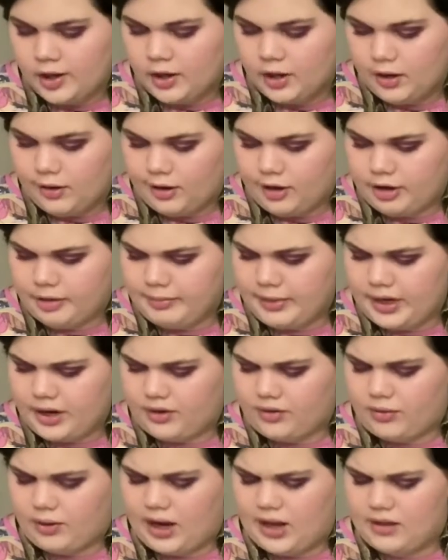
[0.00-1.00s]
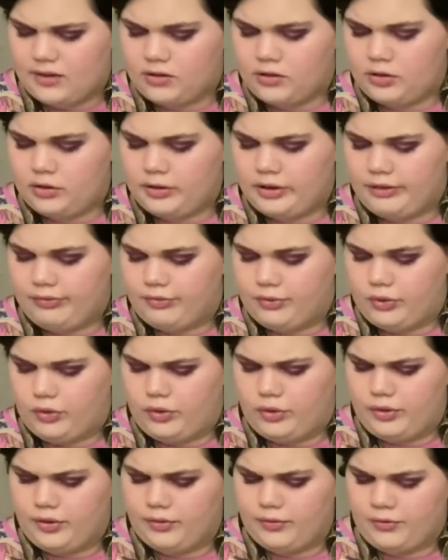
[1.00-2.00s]
Are mice rats the only
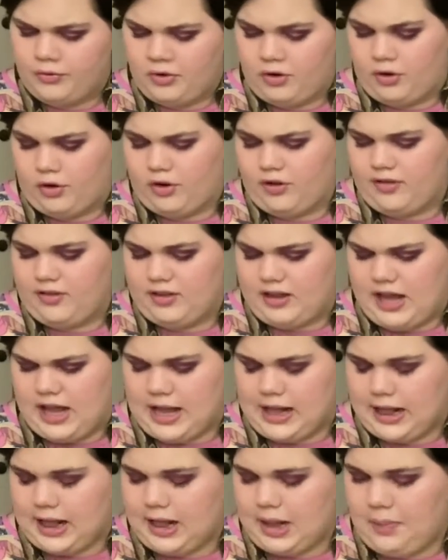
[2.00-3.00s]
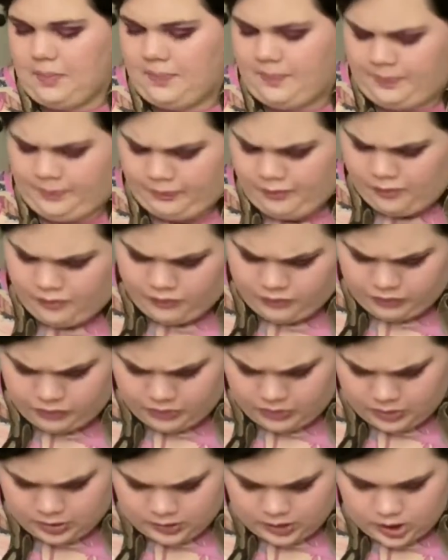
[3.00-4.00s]
food for snakes?
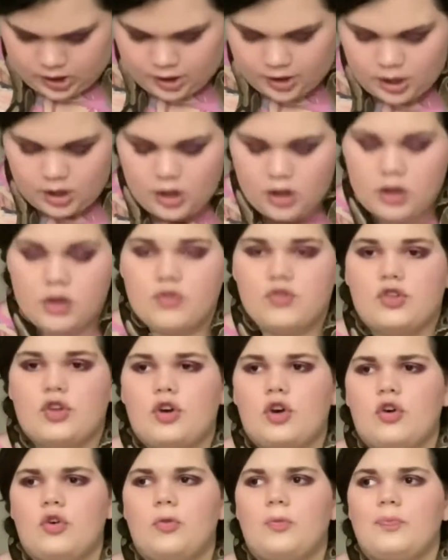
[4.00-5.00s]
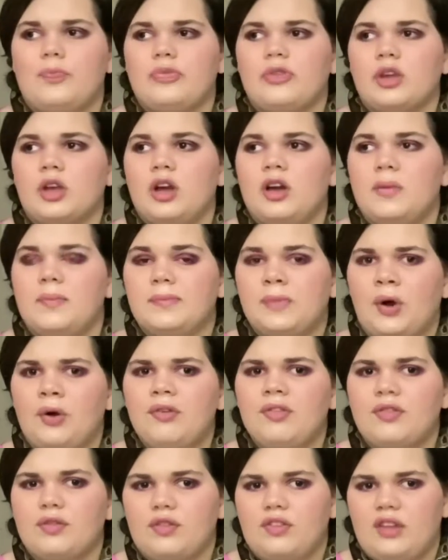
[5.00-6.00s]
So
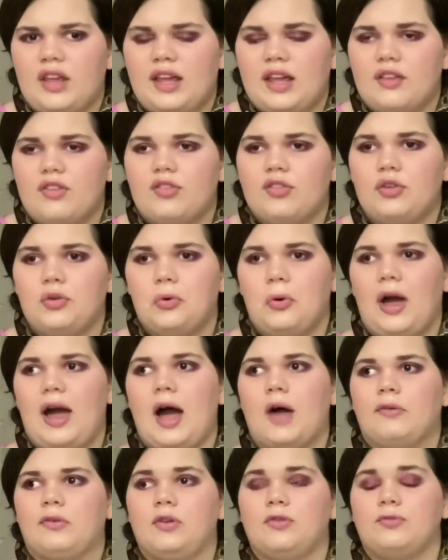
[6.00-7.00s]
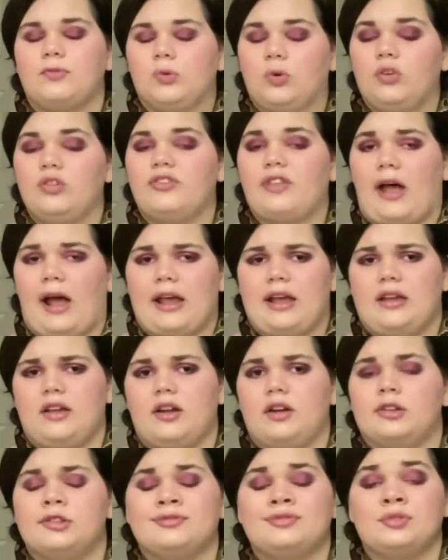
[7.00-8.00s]
most snakes do have a full diet
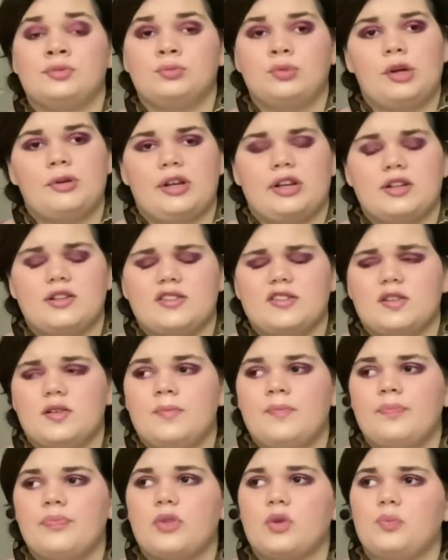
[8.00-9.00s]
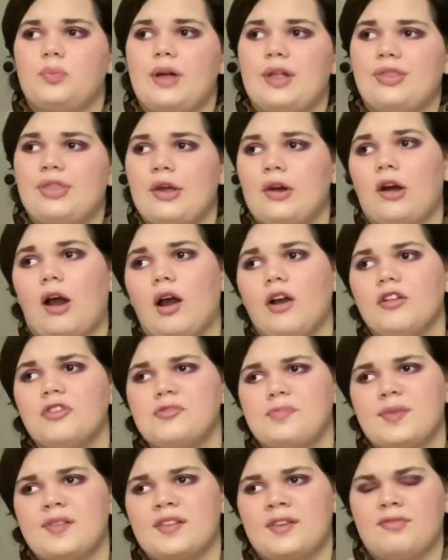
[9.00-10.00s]
of rodents, but there are
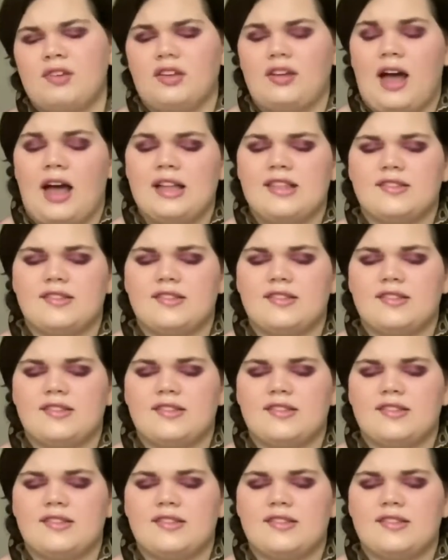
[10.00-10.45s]
specific kinds of